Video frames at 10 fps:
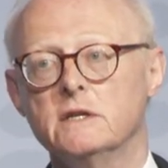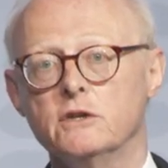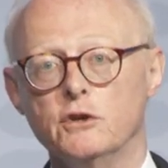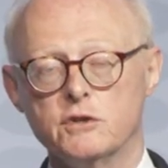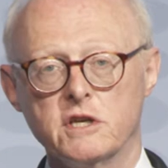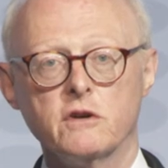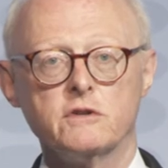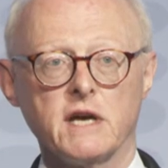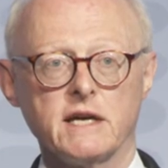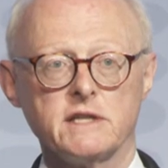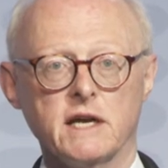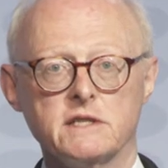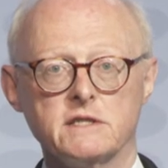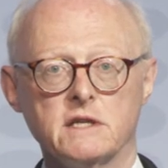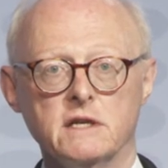using those
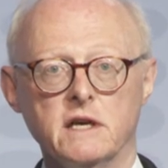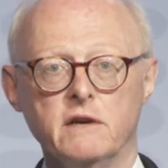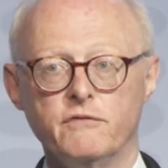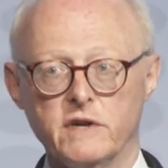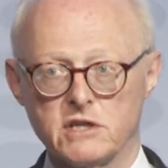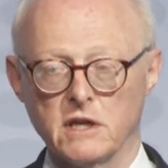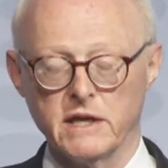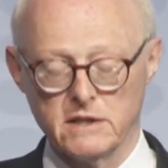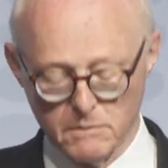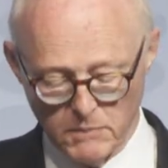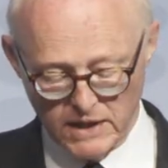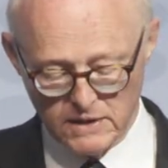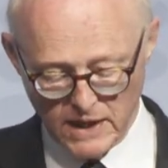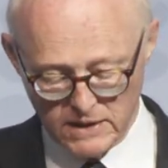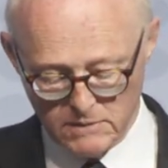assets efficiently to
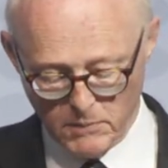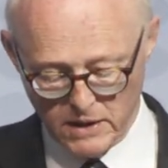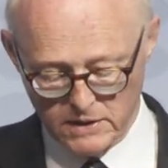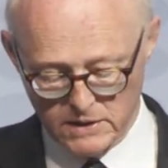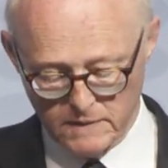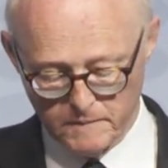meet that demand